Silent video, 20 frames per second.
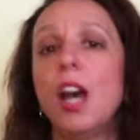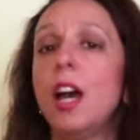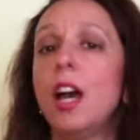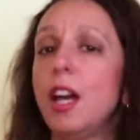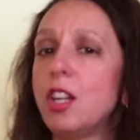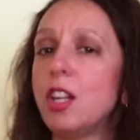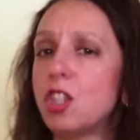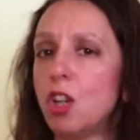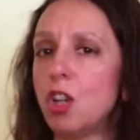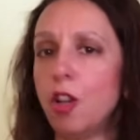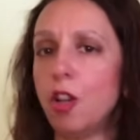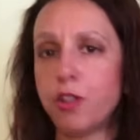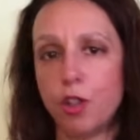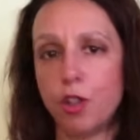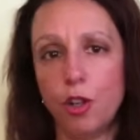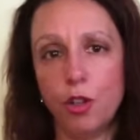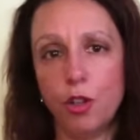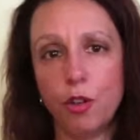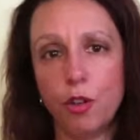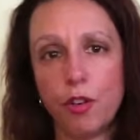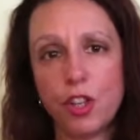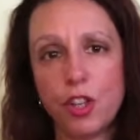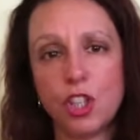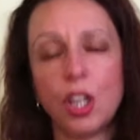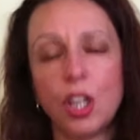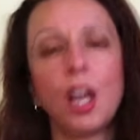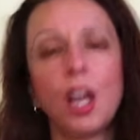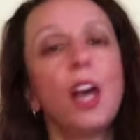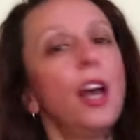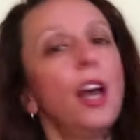It's also nourishing
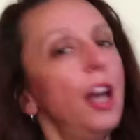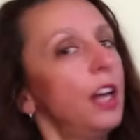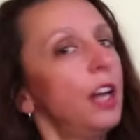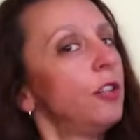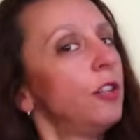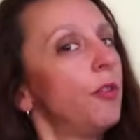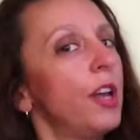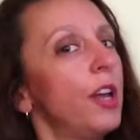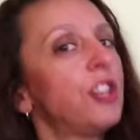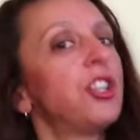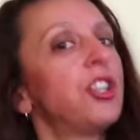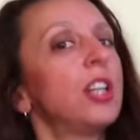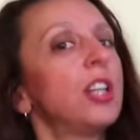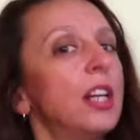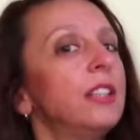and rich in